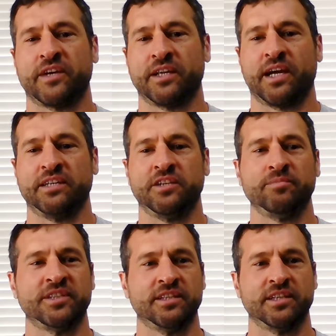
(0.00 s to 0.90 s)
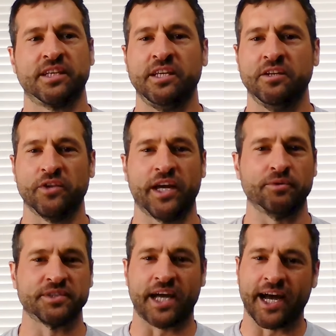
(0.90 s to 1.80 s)
I jumped into the keto. That
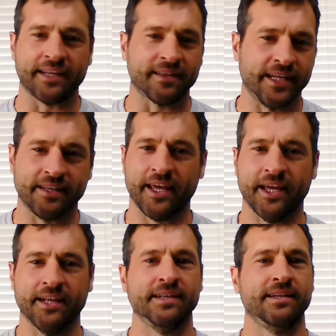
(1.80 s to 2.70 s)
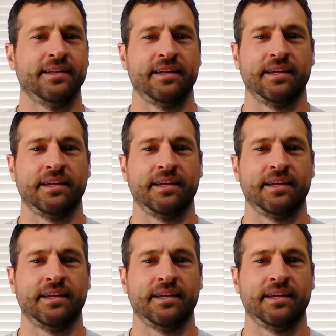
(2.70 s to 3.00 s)
was the hot thing then.